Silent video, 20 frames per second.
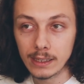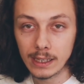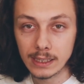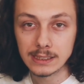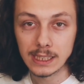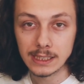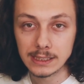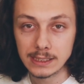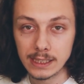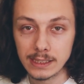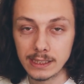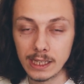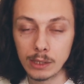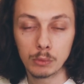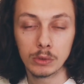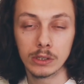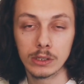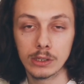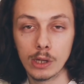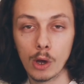as I said, they
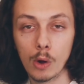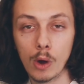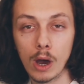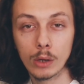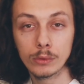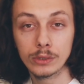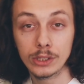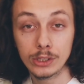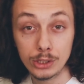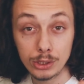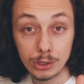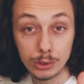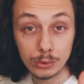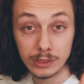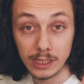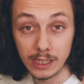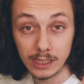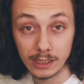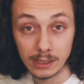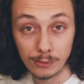wouldn't know how did you
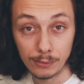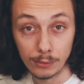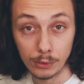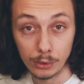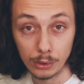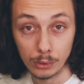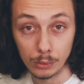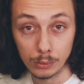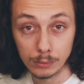take the photo.